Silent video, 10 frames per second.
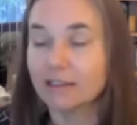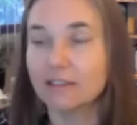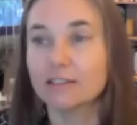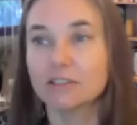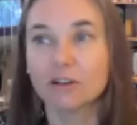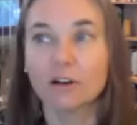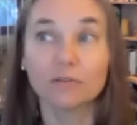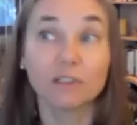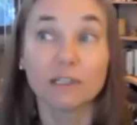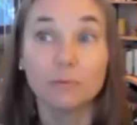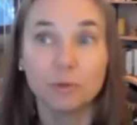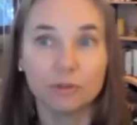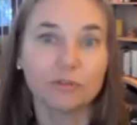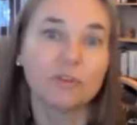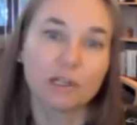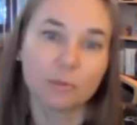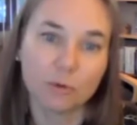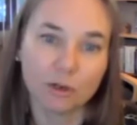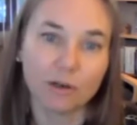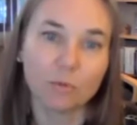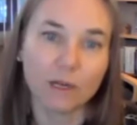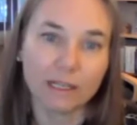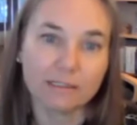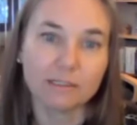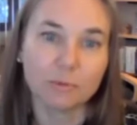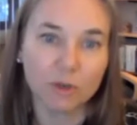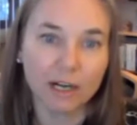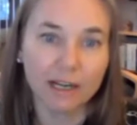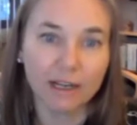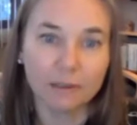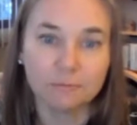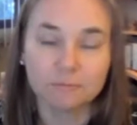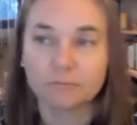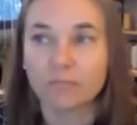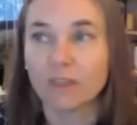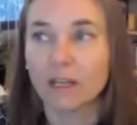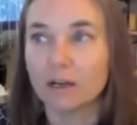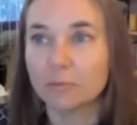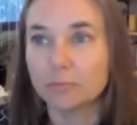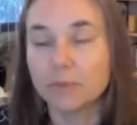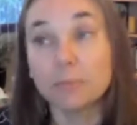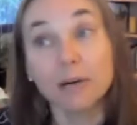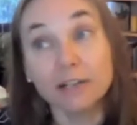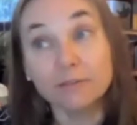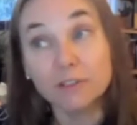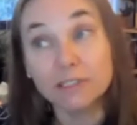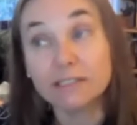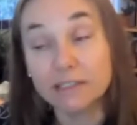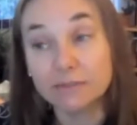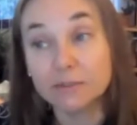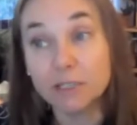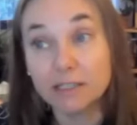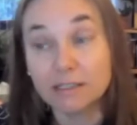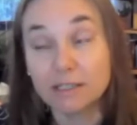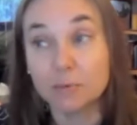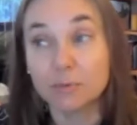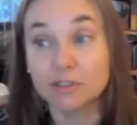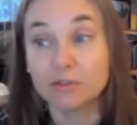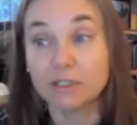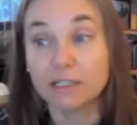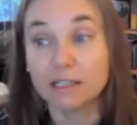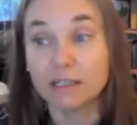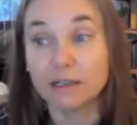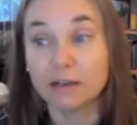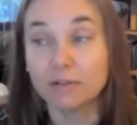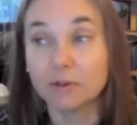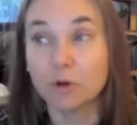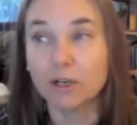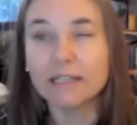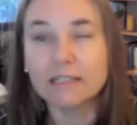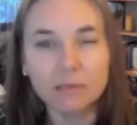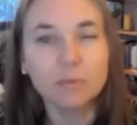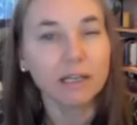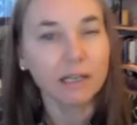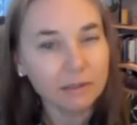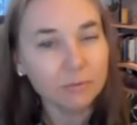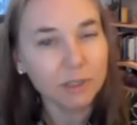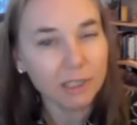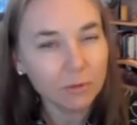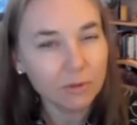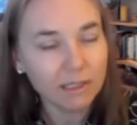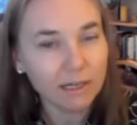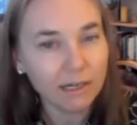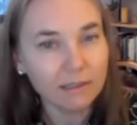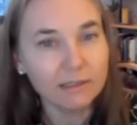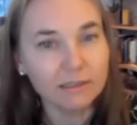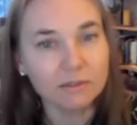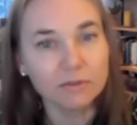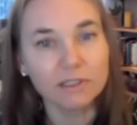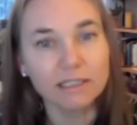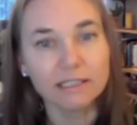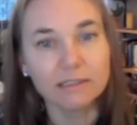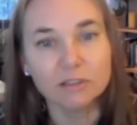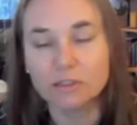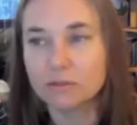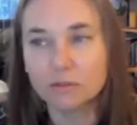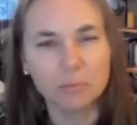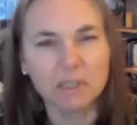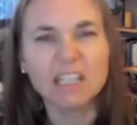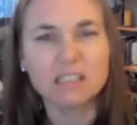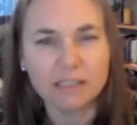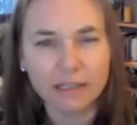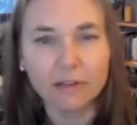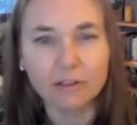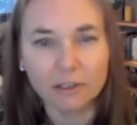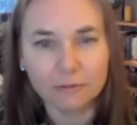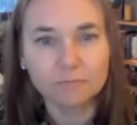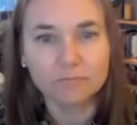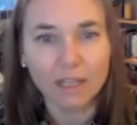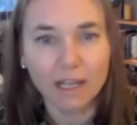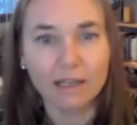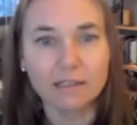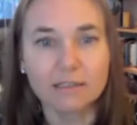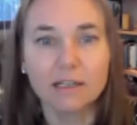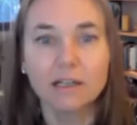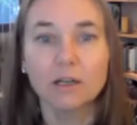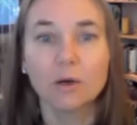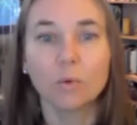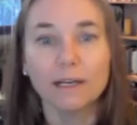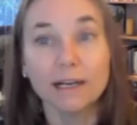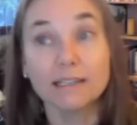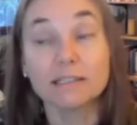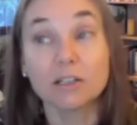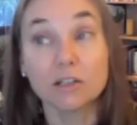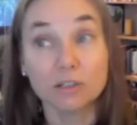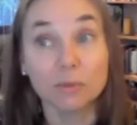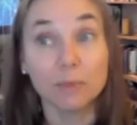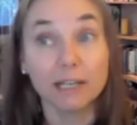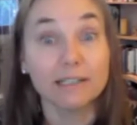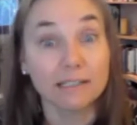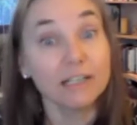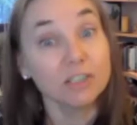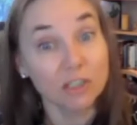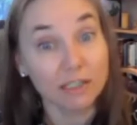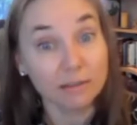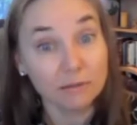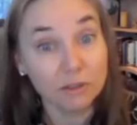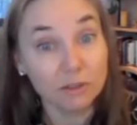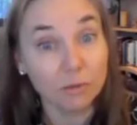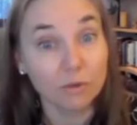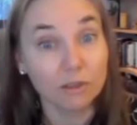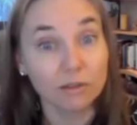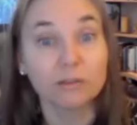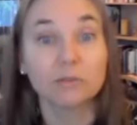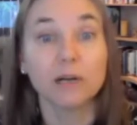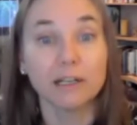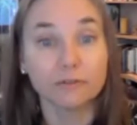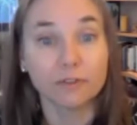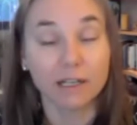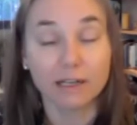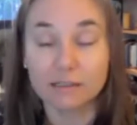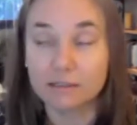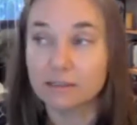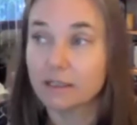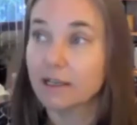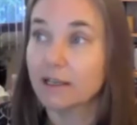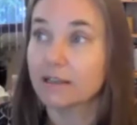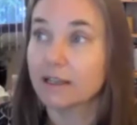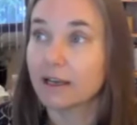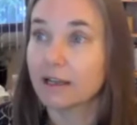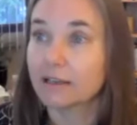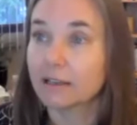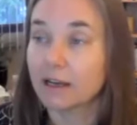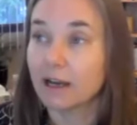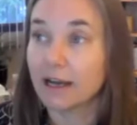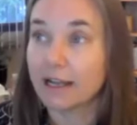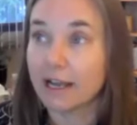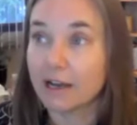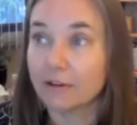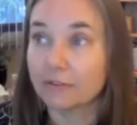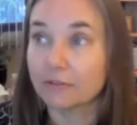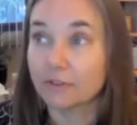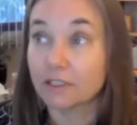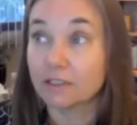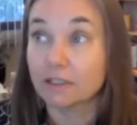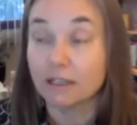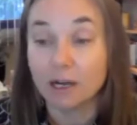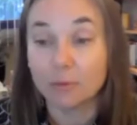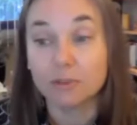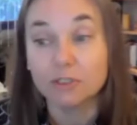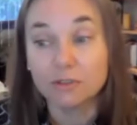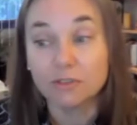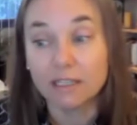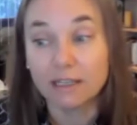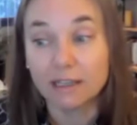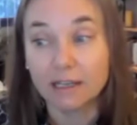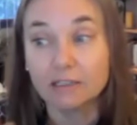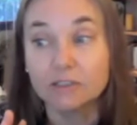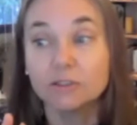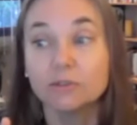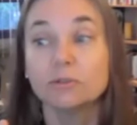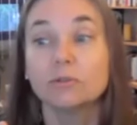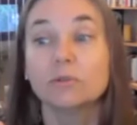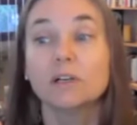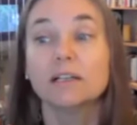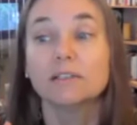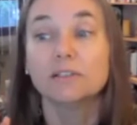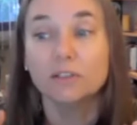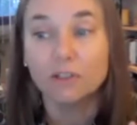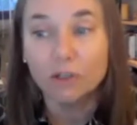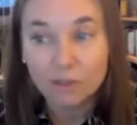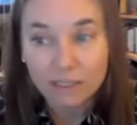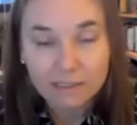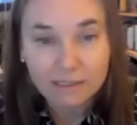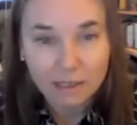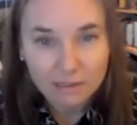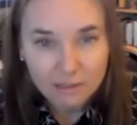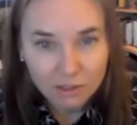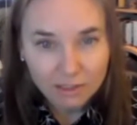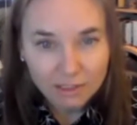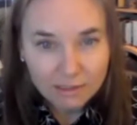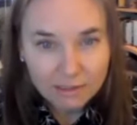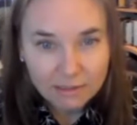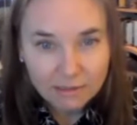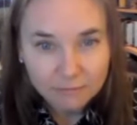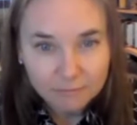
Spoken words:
These are all really beautiful and important ways to pray. But mindfulness gives me this opportunity of a more intimate kind of prayer with God that's really just sort of being together. And when I start to pay attention to the world through mindfulness, then I have an opportunity then to notice God's goodness.